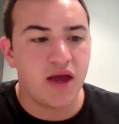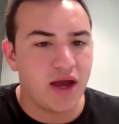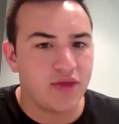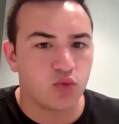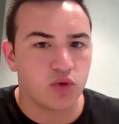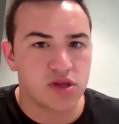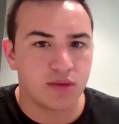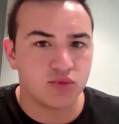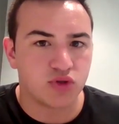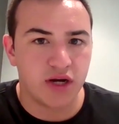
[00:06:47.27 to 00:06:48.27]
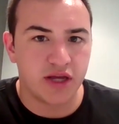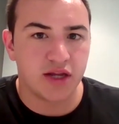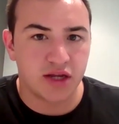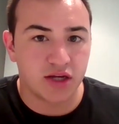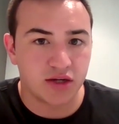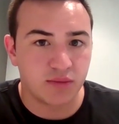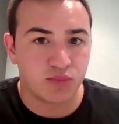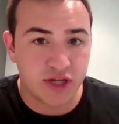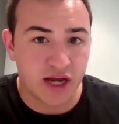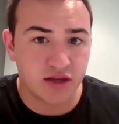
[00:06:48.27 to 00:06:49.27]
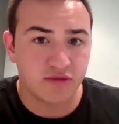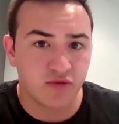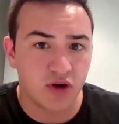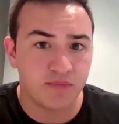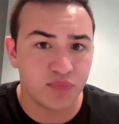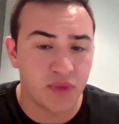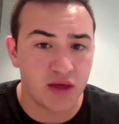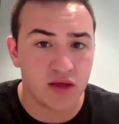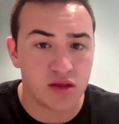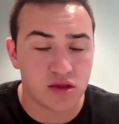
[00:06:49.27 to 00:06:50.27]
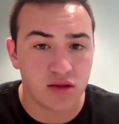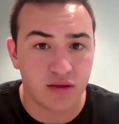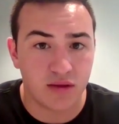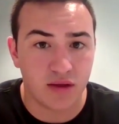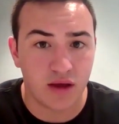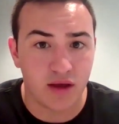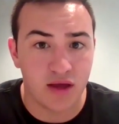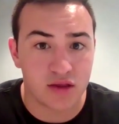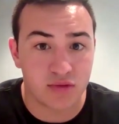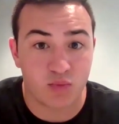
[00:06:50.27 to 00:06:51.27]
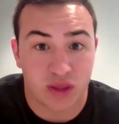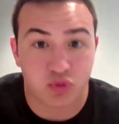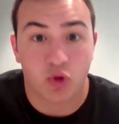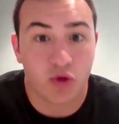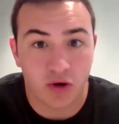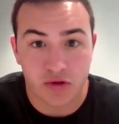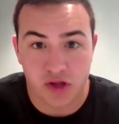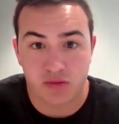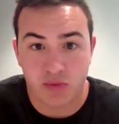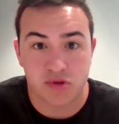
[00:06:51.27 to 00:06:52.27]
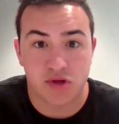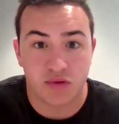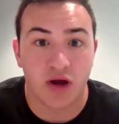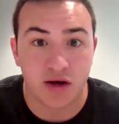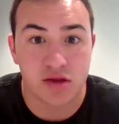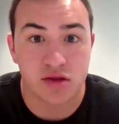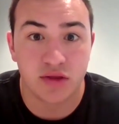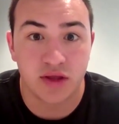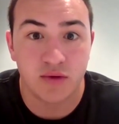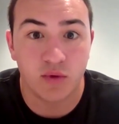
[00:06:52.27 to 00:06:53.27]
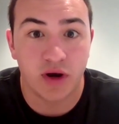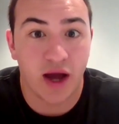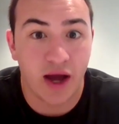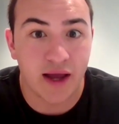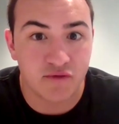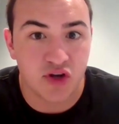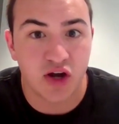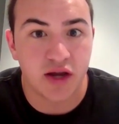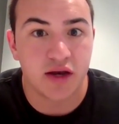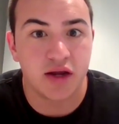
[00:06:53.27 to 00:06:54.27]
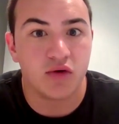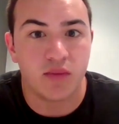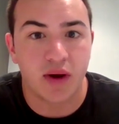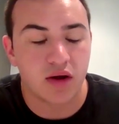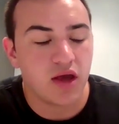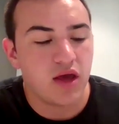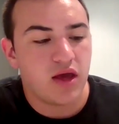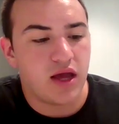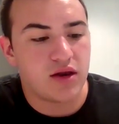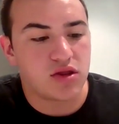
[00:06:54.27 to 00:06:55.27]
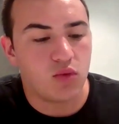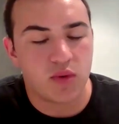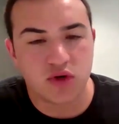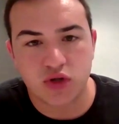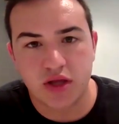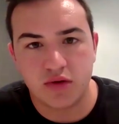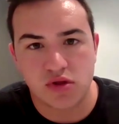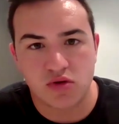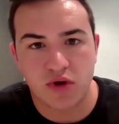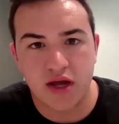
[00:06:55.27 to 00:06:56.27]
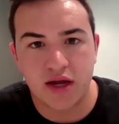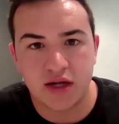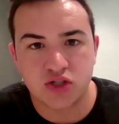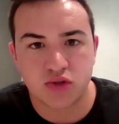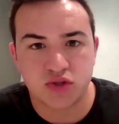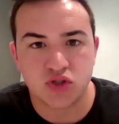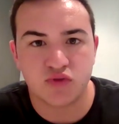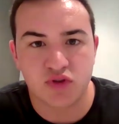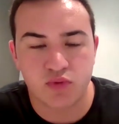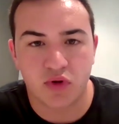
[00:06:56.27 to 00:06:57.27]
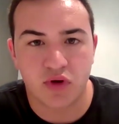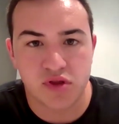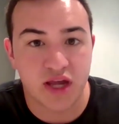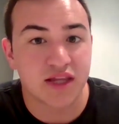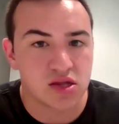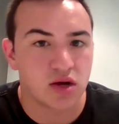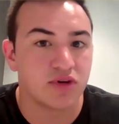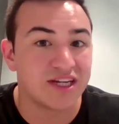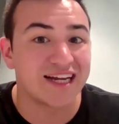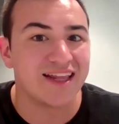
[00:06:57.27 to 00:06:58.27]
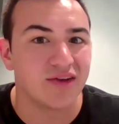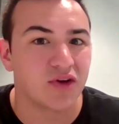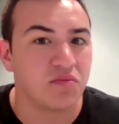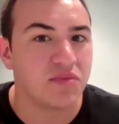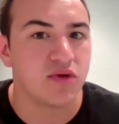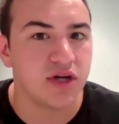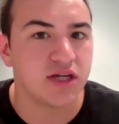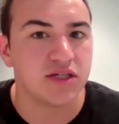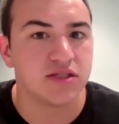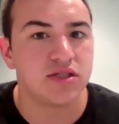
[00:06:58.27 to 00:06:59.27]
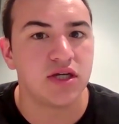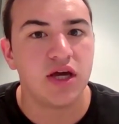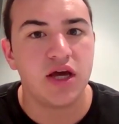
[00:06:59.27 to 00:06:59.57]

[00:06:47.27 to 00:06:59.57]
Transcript: And the risk I'm trying to get protected from is what the protocol is exposed to, not necessarily what I've done, matter. And so what we're trying to do is create an insurance solution for these protocols that get to start protecting their communities.